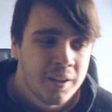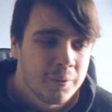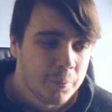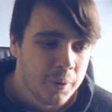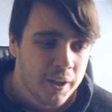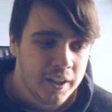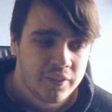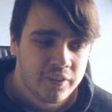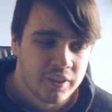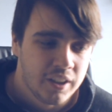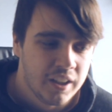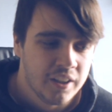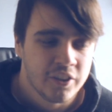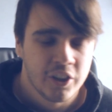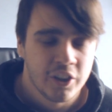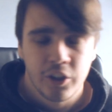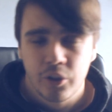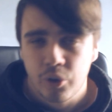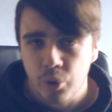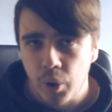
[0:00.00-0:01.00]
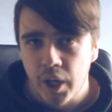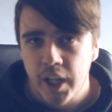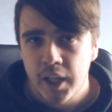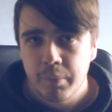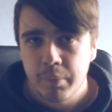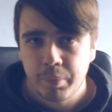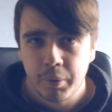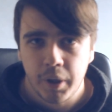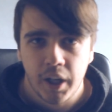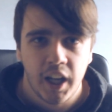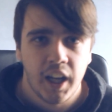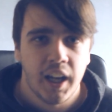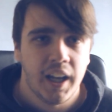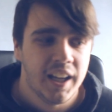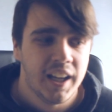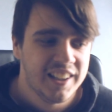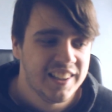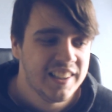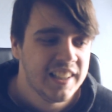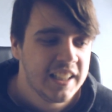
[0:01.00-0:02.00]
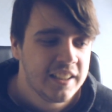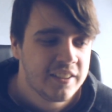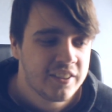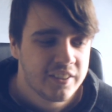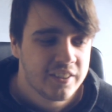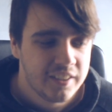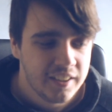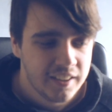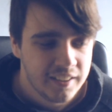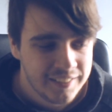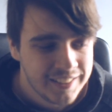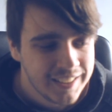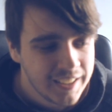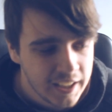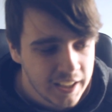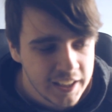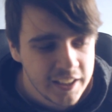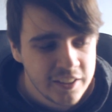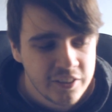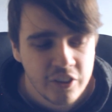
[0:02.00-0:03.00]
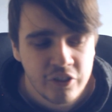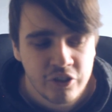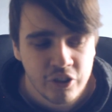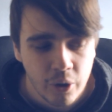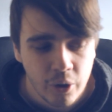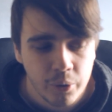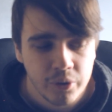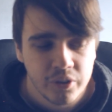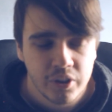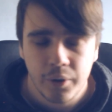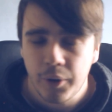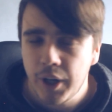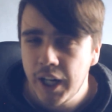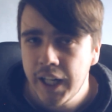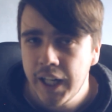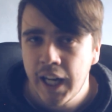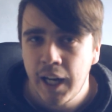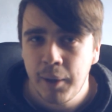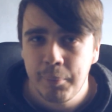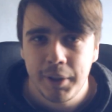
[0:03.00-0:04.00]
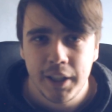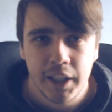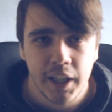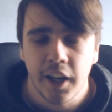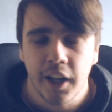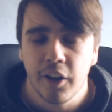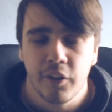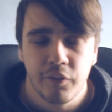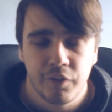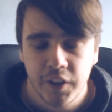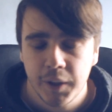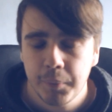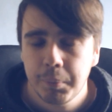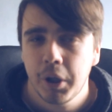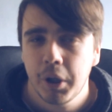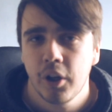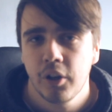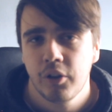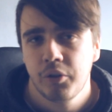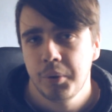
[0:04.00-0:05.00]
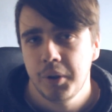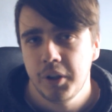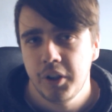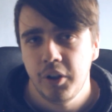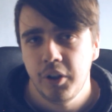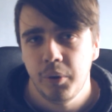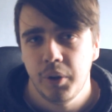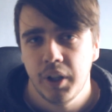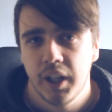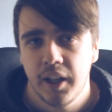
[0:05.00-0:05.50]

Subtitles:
which isn't great, but at least it shows they're unhappy. I don't think Poch will do